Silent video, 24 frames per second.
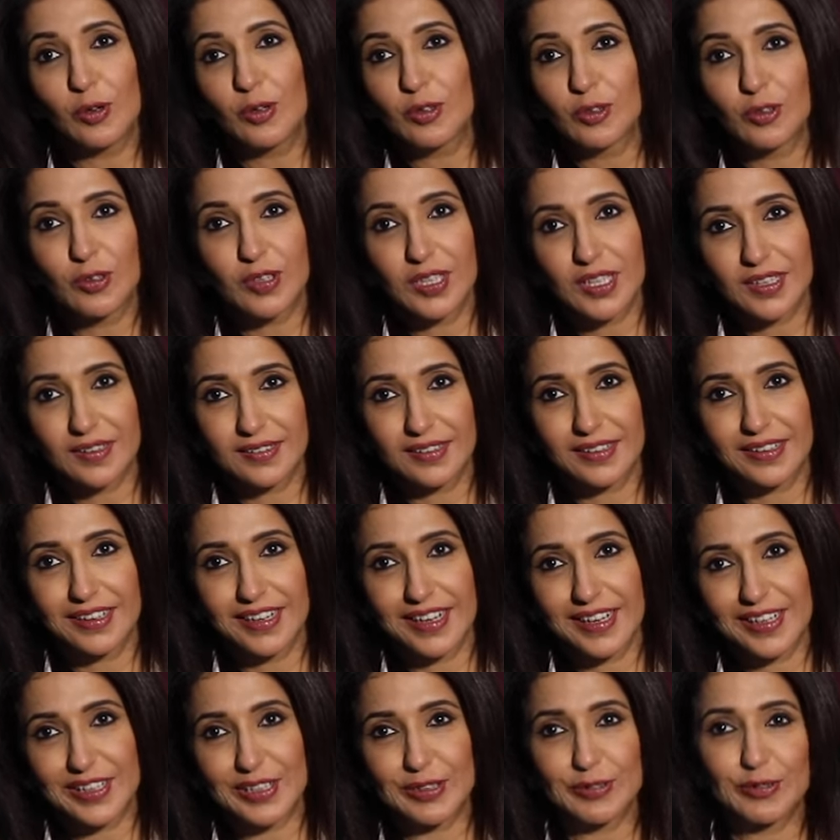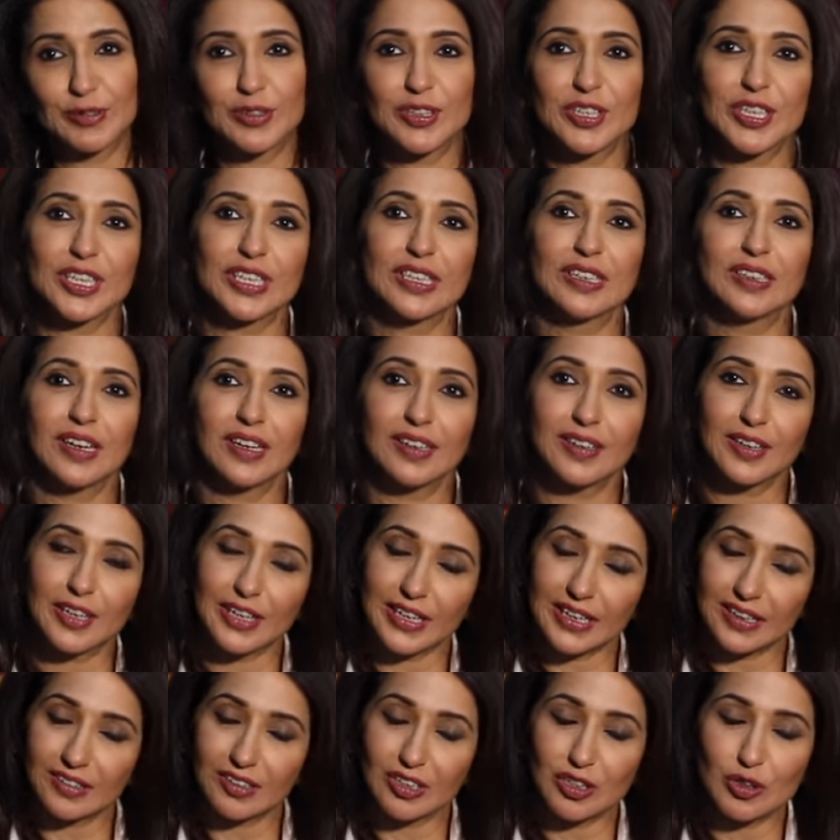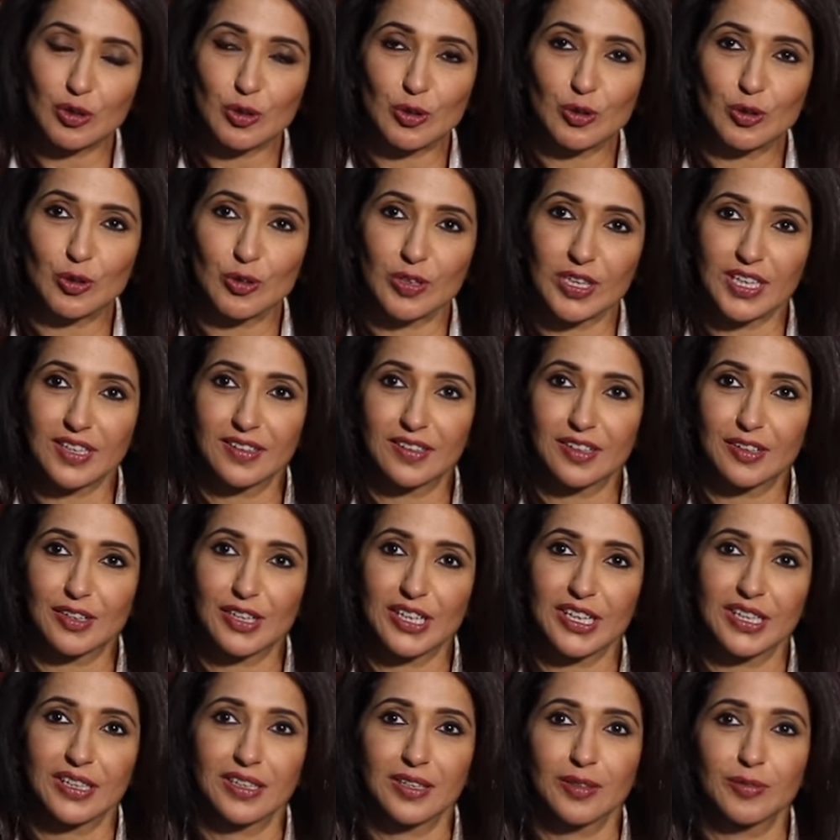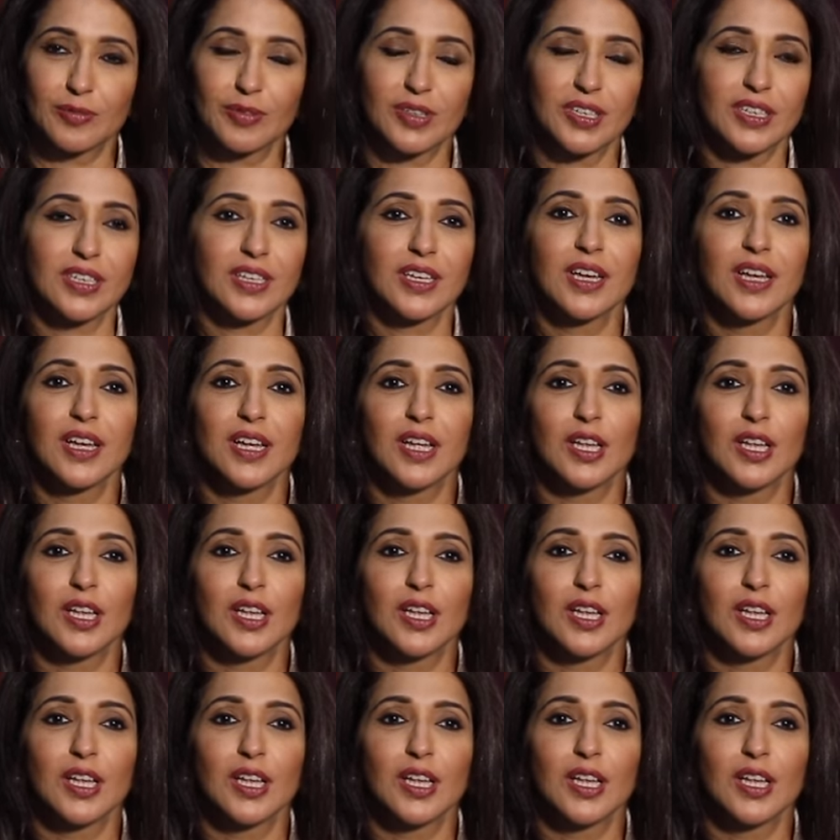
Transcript: also needs creativity, direction also needs creativity.